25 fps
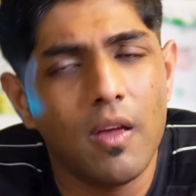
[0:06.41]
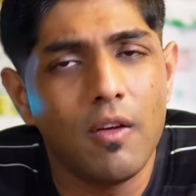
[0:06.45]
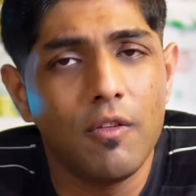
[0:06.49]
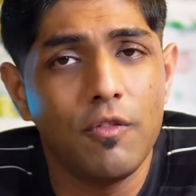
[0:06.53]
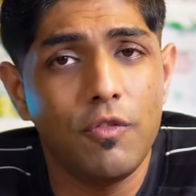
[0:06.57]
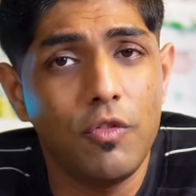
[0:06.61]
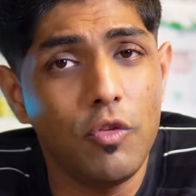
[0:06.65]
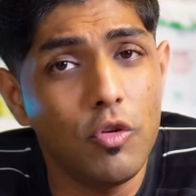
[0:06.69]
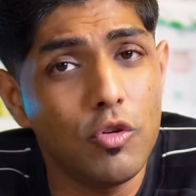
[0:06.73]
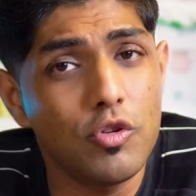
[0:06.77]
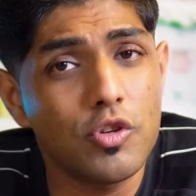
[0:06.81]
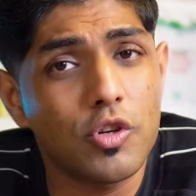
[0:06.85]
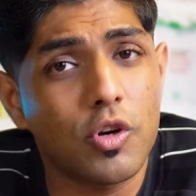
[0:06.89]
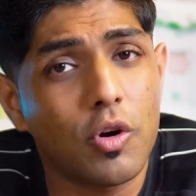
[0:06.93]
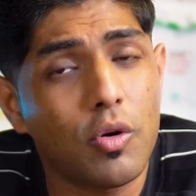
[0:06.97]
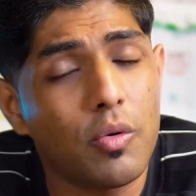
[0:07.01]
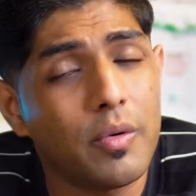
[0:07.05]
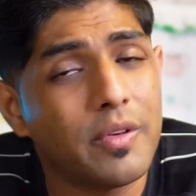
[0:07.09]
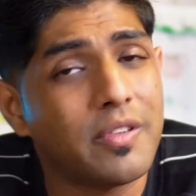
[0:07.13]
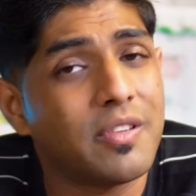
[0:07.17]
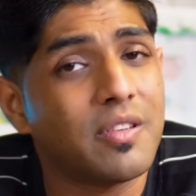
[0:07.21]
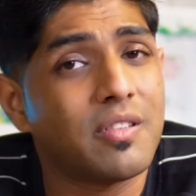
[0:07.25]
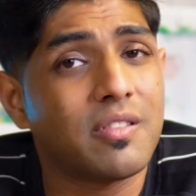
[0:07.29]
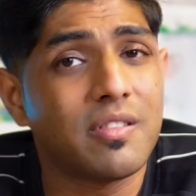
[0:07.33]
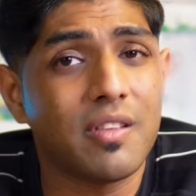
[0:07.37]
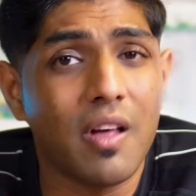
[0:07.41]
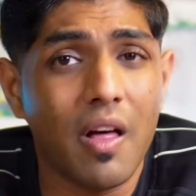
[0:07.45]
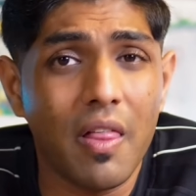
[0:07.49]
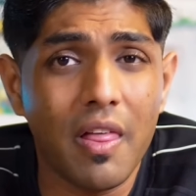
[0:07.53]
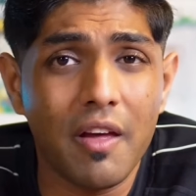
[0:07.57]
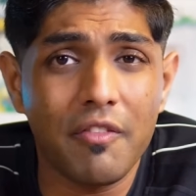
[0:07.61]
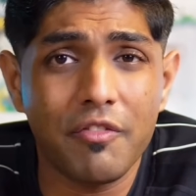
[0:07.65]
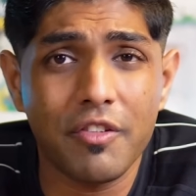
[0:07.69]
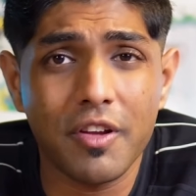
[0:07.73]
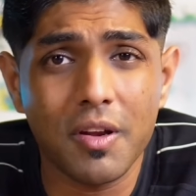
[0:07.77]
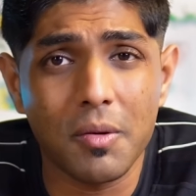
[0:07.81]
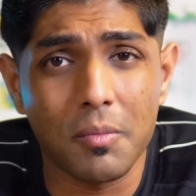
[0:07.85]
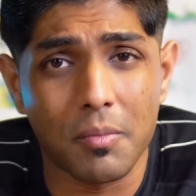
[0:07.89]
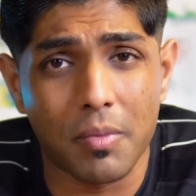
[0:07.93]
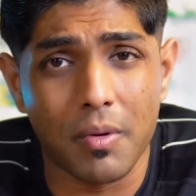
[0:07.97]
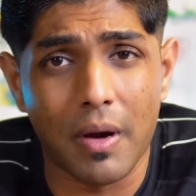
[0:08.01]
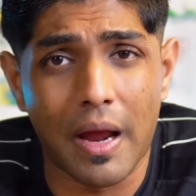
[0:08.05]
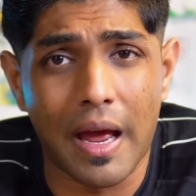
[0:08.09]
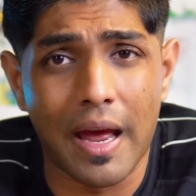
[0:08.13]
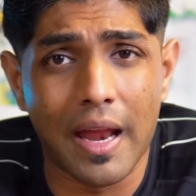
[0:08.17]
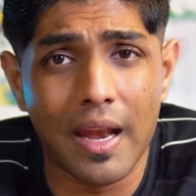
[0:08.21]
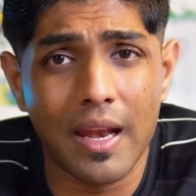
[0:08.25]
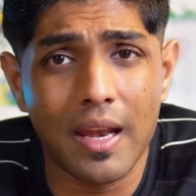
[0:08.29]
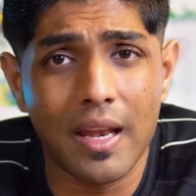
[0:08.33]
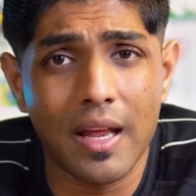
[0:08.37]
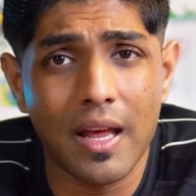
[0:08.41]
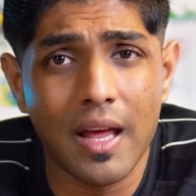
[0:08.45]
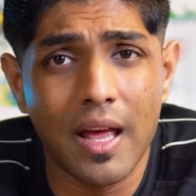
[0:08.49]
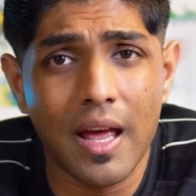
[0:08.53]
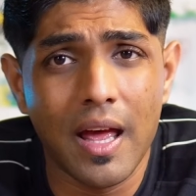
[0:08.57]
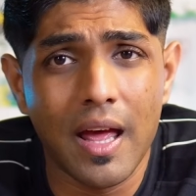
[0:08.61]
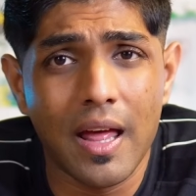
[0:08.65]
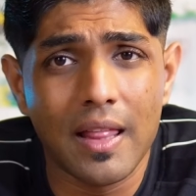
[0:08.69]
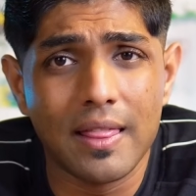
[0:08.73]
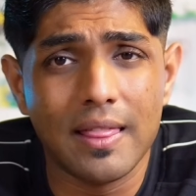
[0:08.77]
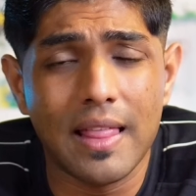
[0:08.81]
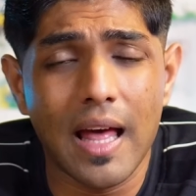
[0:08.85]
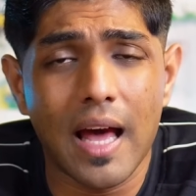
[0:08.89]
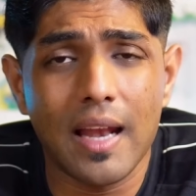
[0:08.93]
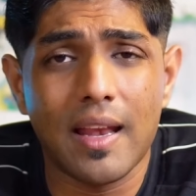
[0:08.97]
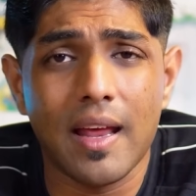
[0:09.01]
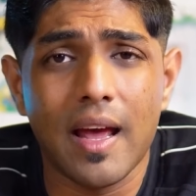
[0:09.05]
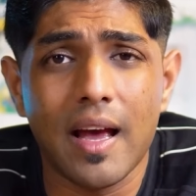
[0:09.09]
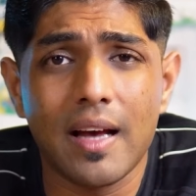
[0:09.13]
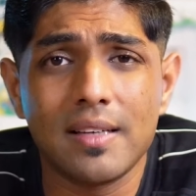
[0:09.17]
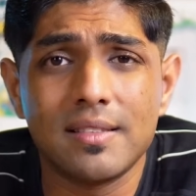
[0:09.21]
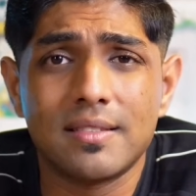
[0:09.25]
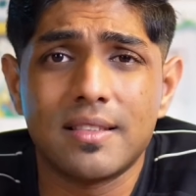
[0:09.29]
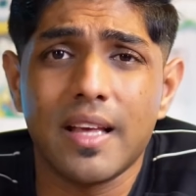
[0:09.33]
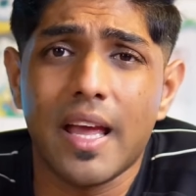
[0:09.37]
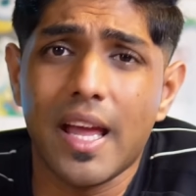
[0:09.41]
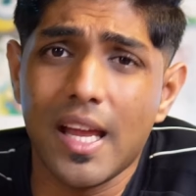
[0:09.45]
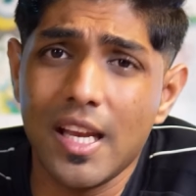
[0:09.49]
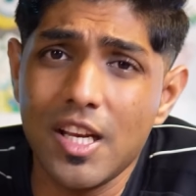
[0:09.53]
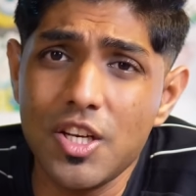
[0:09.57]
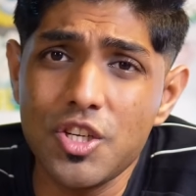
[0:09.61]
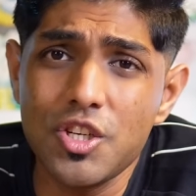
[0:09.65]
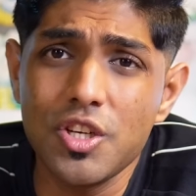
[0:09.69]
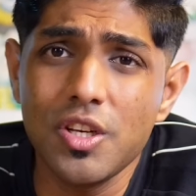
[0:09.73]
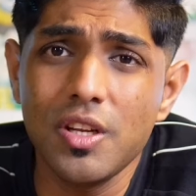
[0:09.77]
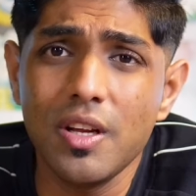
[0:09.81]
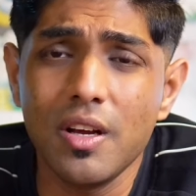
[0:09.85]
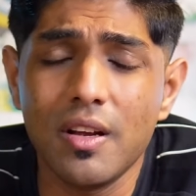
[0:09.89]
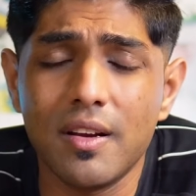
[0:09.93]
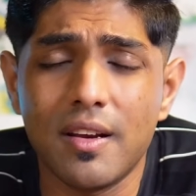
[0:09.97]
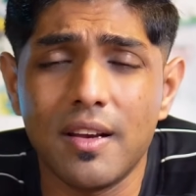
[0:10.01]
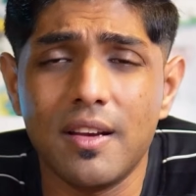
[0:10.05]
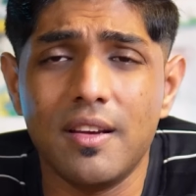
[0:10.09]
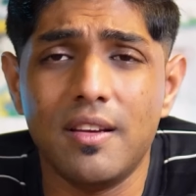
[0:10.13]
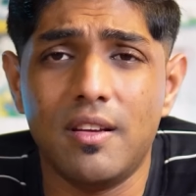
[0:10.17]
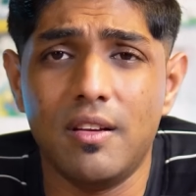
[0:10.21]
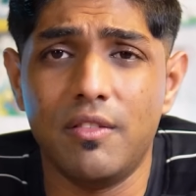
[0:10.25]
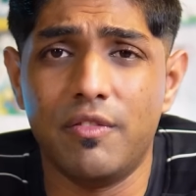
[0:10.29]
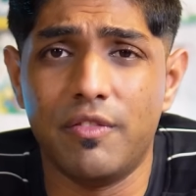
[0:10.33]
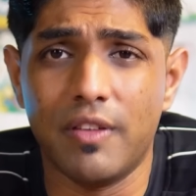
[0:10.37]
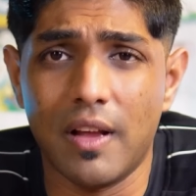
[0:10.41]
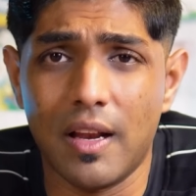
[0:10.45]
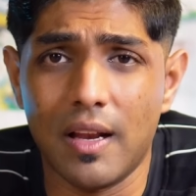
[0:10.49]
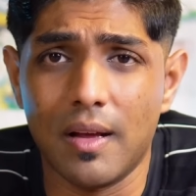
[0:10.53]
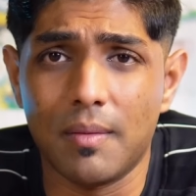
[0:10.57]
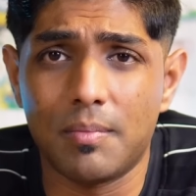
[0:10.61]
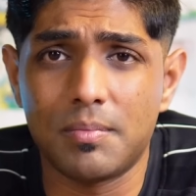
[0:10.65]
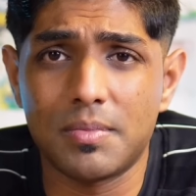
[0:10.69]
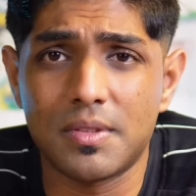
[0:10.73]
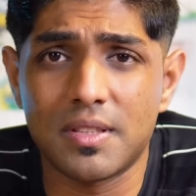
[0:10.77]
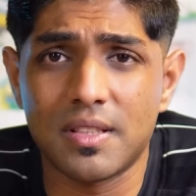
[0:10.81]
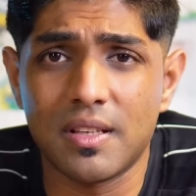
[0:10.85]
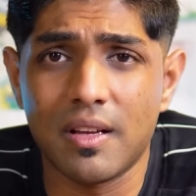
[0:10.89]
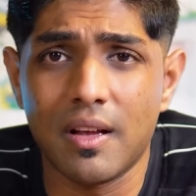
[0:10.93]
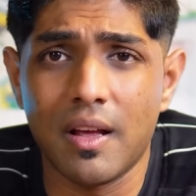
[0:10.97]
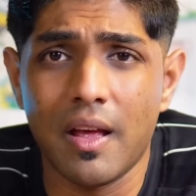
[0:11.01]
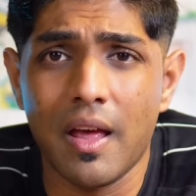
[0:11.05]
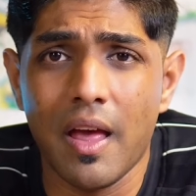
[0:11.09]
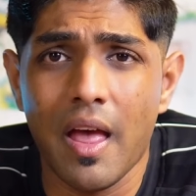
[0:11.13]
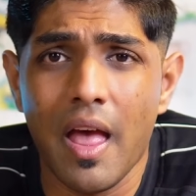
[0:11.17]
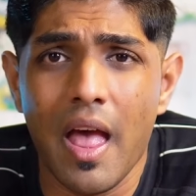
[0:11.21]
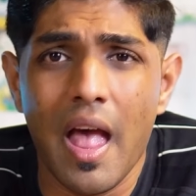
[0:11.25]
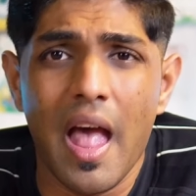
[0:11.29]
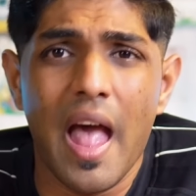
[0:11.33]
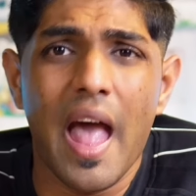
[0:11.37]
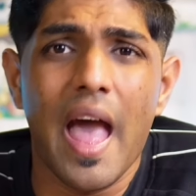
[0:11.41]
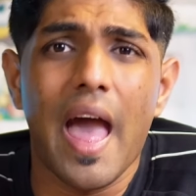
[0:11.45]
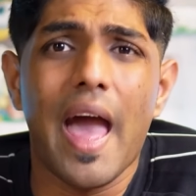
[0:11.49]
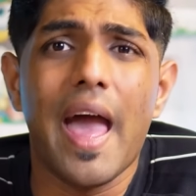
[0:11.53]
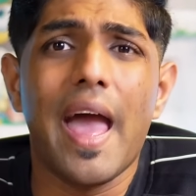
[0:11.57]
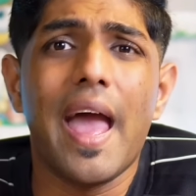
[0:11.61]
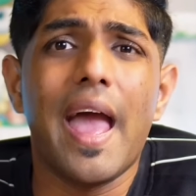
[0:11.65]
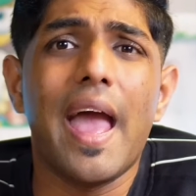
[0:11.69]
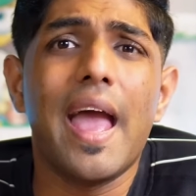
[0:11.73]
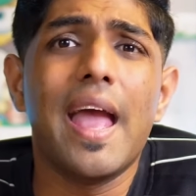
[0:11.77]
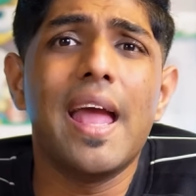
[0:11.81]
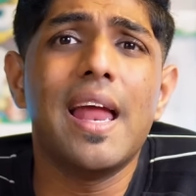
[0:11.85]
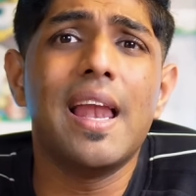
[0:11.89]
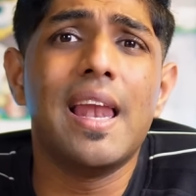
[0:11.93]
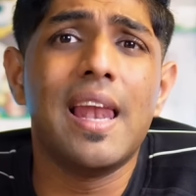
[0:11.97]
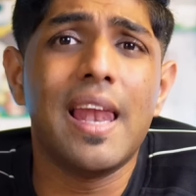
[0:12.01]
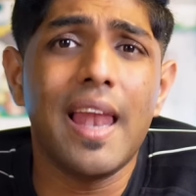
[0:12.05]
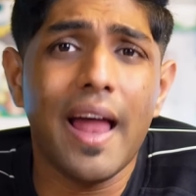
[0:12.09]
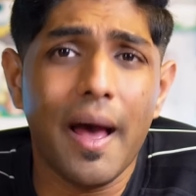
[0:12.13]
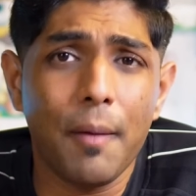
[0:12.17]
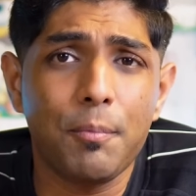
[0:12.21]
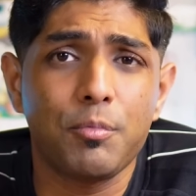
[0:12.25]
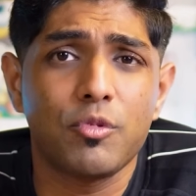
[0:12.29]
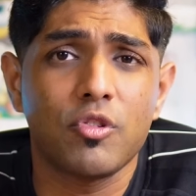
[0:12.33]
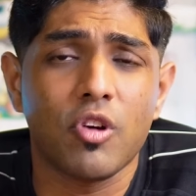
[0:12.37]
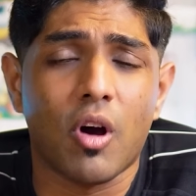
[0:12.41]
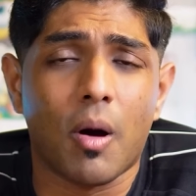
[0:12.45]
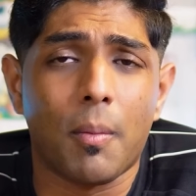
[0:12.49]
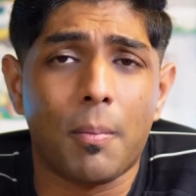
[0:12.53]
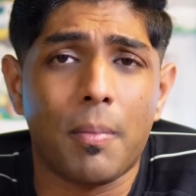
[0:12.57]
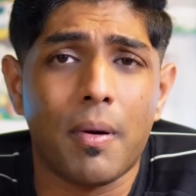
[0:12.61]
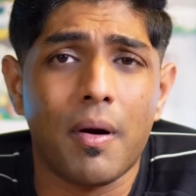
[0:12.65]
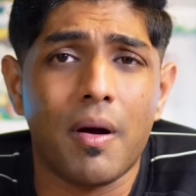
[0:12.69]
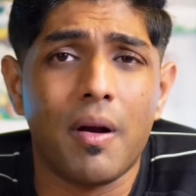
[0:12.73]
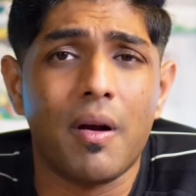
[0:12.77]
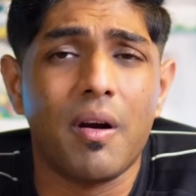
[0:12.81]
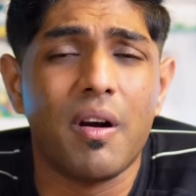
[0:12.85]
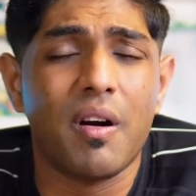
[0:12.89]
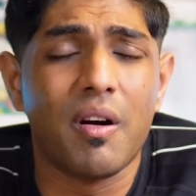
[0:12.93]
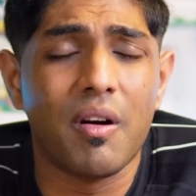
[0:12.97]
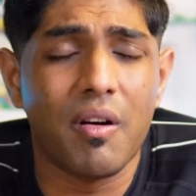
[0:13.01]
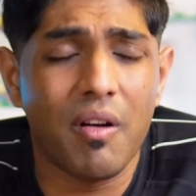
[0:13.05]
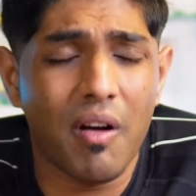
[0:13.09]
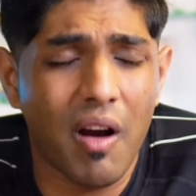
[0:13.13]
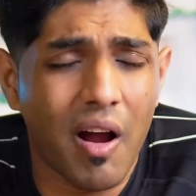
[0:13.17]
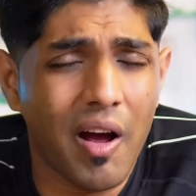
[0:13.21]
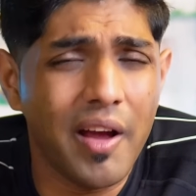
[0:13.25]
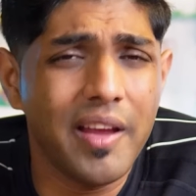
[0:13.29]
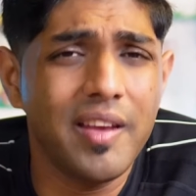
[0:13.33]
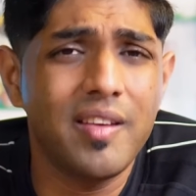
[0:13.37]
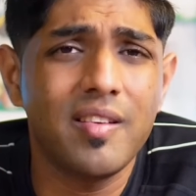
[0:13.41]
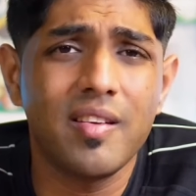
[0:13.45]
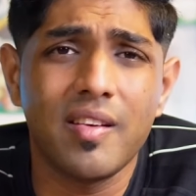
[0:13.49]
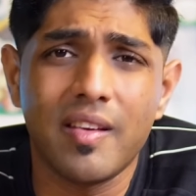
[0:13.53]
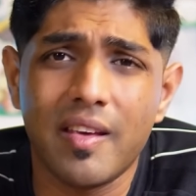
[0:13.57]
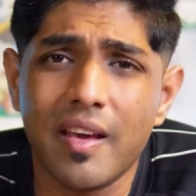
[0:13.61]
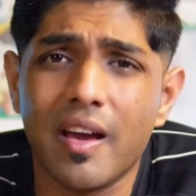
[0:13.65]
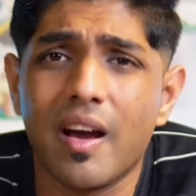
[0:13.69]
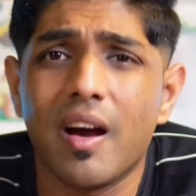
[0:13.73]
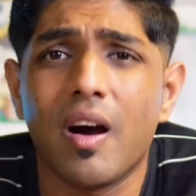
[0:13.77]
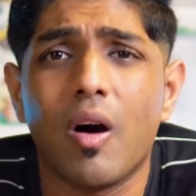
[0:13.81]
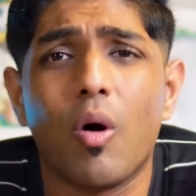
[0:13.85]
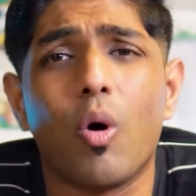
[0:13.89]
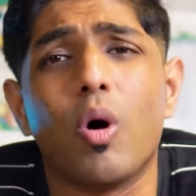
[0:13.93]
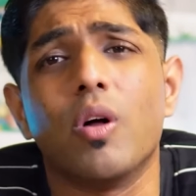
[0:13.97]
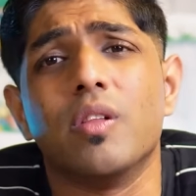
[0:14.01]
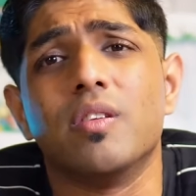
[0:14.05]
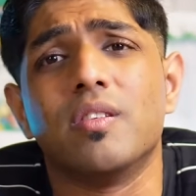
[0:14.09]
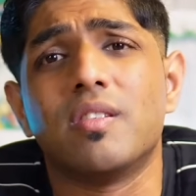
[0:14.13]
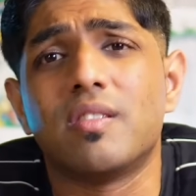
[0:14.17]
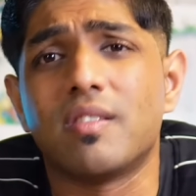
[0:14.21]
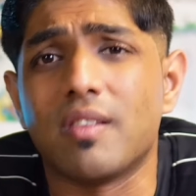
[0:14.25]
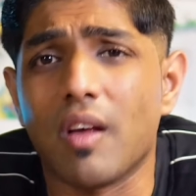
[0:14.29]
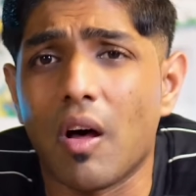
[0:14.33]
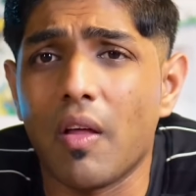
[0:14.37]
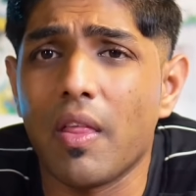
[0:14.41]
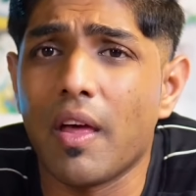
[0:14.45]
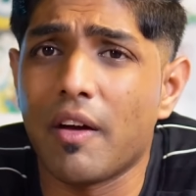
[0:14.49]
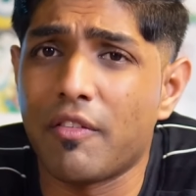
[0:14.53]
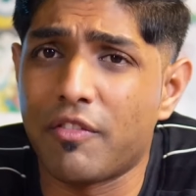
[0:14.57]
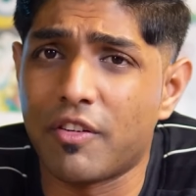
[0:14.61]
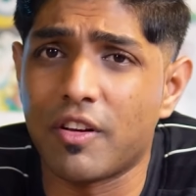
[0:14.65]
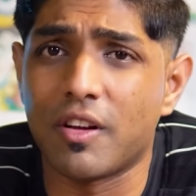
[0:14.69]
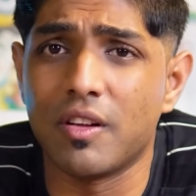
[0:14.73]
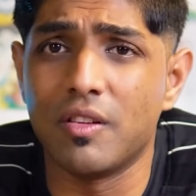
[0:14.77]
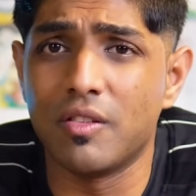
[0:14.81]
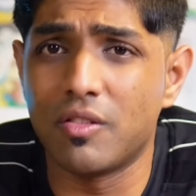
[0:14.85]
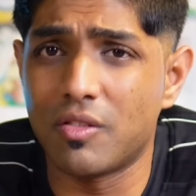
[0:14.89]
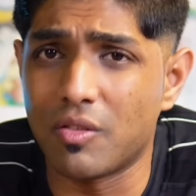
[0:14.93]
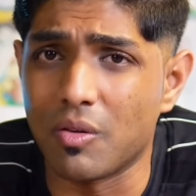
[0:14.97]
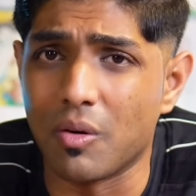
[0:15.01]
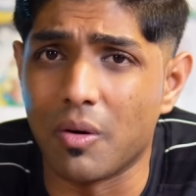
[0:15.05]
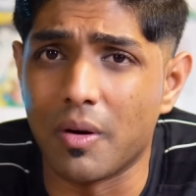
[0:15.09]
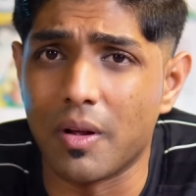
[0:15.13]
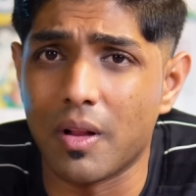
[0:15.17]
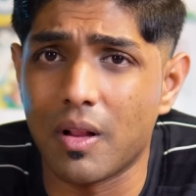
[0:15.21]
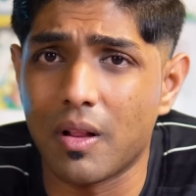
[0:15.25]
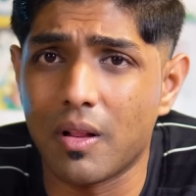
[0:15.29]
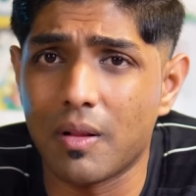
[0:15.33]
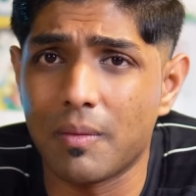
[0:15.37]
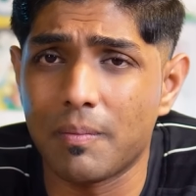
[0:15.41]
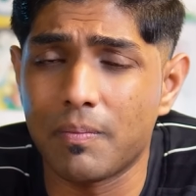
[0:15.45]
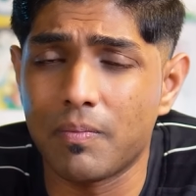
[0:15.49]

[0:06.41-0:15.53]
Futuco is a South African brand that has engineered and developed a laptop right here on South African soil.